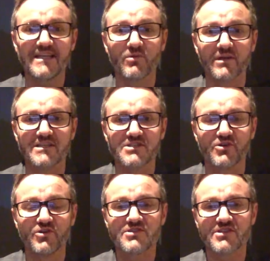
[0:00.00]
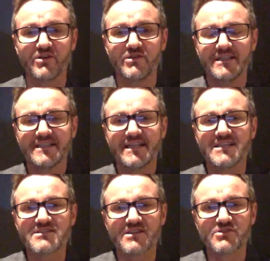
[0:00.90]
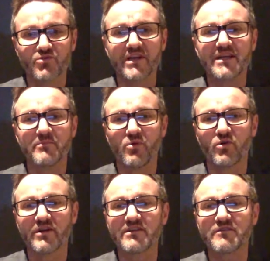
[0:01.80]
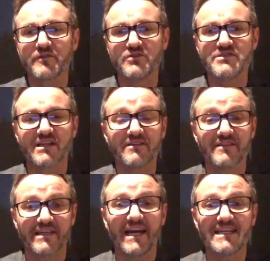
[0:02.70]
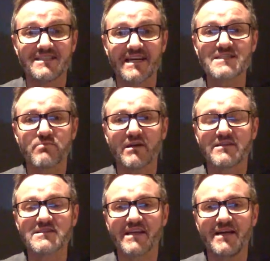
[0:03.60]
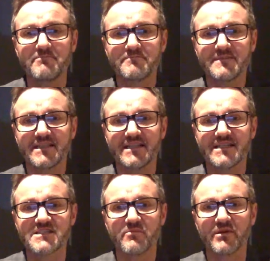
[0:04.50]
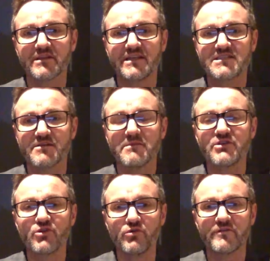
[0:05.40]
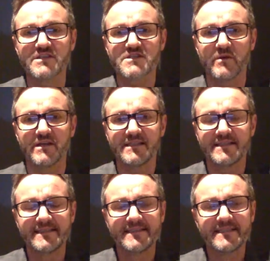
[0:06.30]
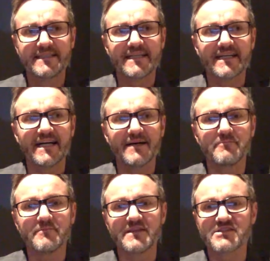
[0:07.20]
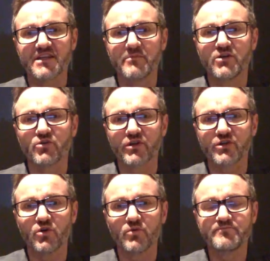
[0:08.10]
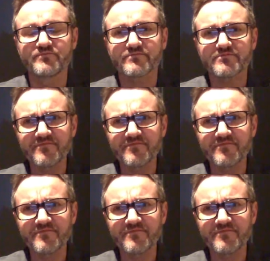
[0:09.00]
equally as good. So it's really important, I think, for New Zealand that Kane does play this game. His ability to manoeuvre the spin is going to be critical.